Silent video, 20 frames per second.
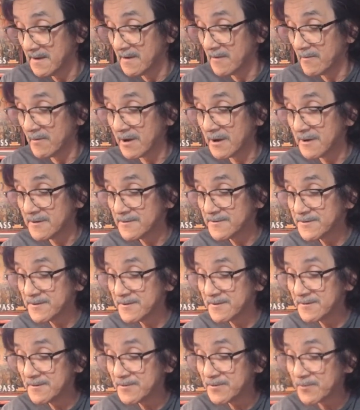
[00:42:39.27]
1,
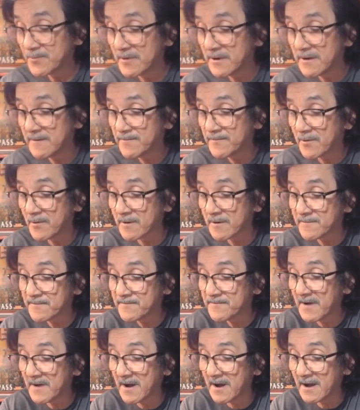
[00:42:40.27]
2, 3, 4,
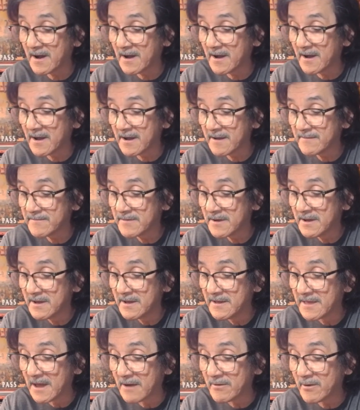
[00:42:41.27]
5.
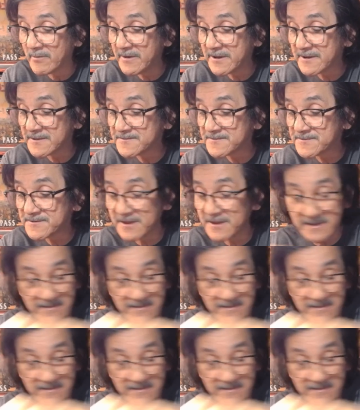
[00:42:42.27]
That way we can see